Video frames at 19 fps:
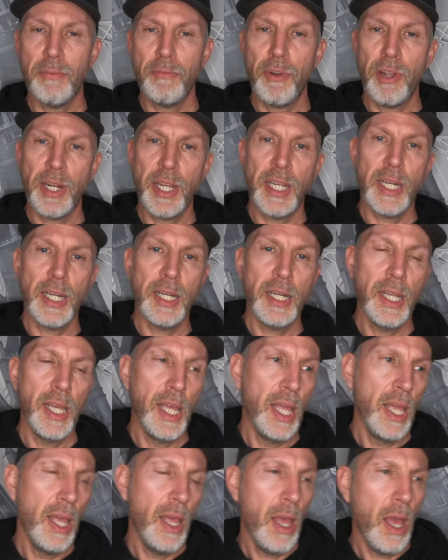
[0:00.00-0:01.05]
up running,
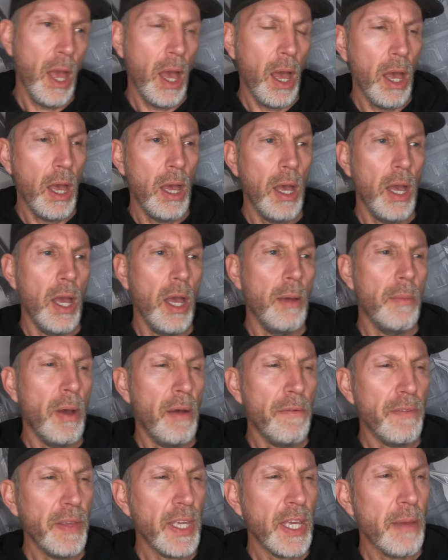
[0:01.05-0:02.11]
I
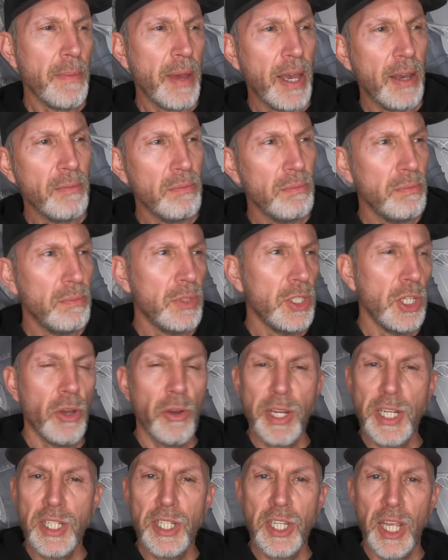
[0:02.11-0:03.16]
think about
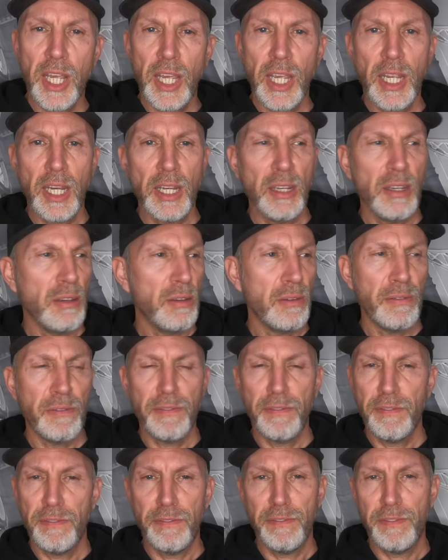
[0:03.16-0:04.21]

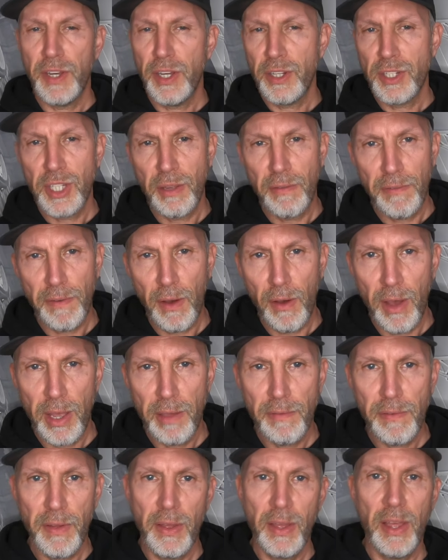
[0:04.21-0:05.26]

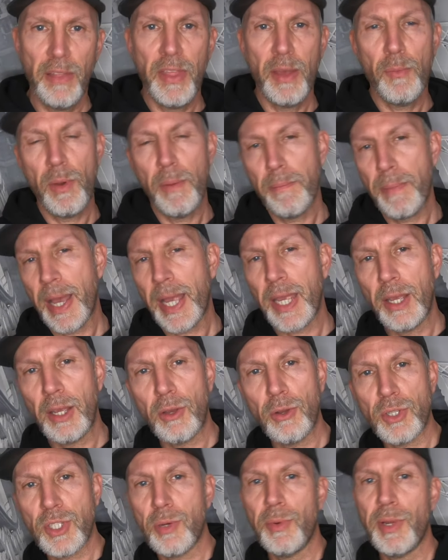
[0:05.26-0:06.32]
19:35, and then went back and
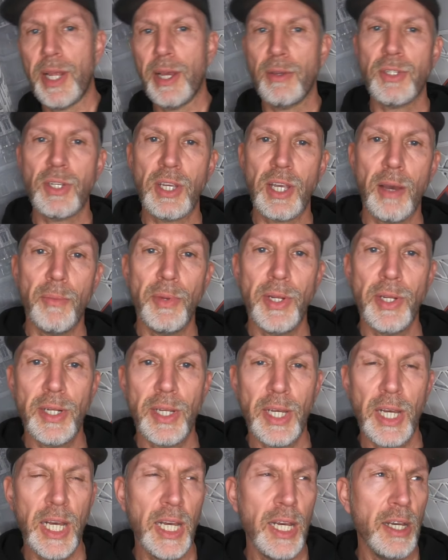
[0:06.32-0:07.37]
got someone else and coming in
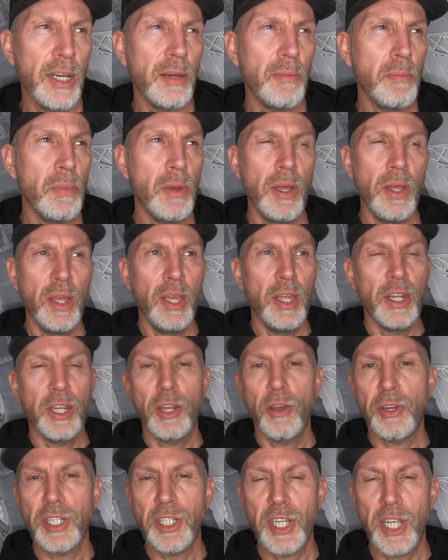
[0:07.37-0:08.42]
at
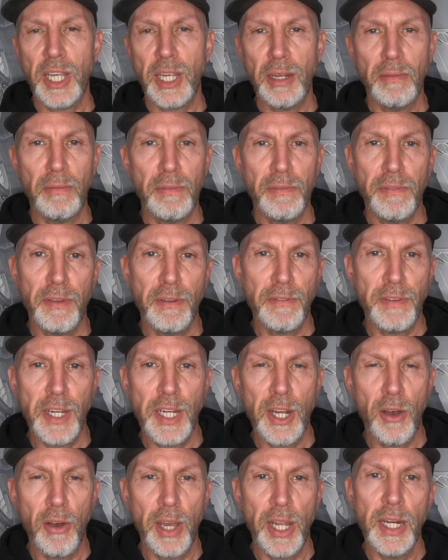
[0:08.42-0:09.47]

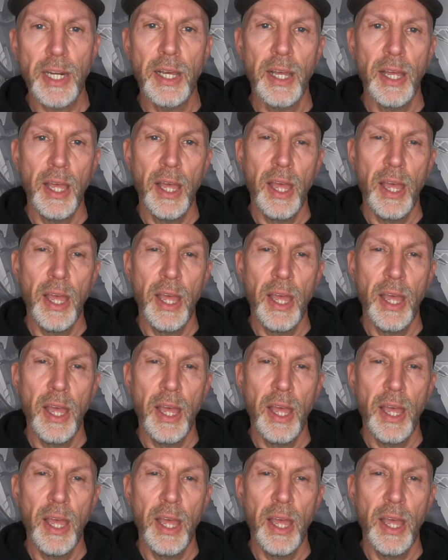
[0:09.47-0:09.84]
19:59.